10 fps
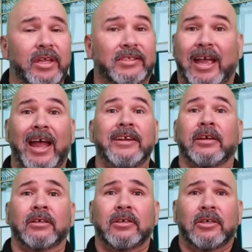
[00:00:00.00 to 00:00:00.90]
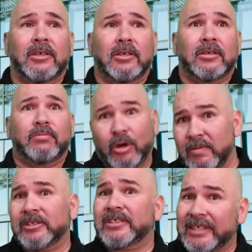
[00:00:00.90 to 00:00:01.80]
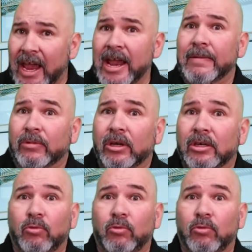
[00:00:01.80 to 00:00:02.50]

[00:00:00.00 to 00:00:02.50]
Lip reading: it's pretty much the same.